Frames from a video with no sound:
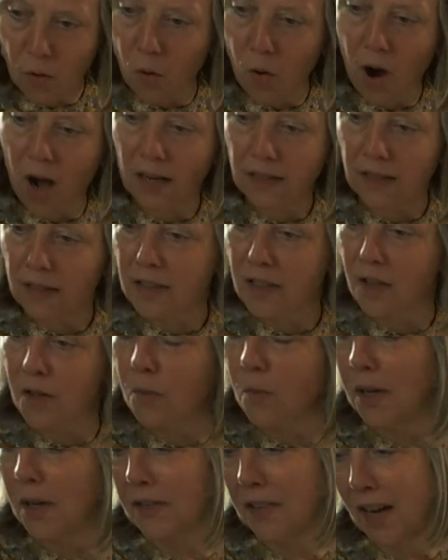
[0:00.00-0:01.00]
or under
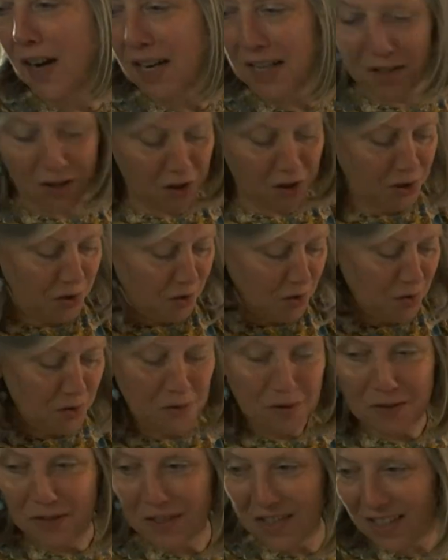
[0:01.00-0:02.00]
the one that I
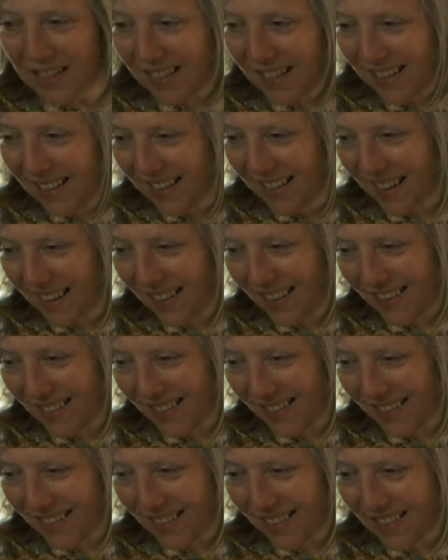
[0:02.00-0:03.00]
choose.
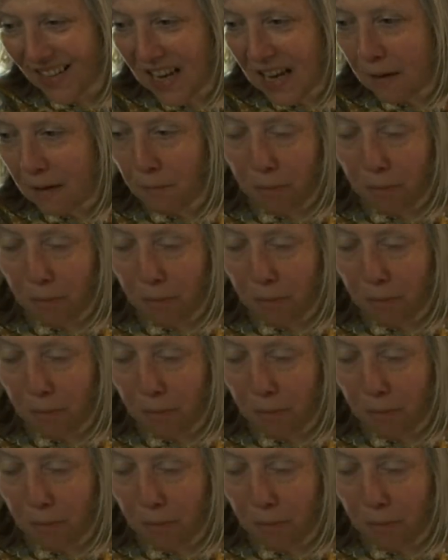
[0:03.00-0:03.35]
Oh,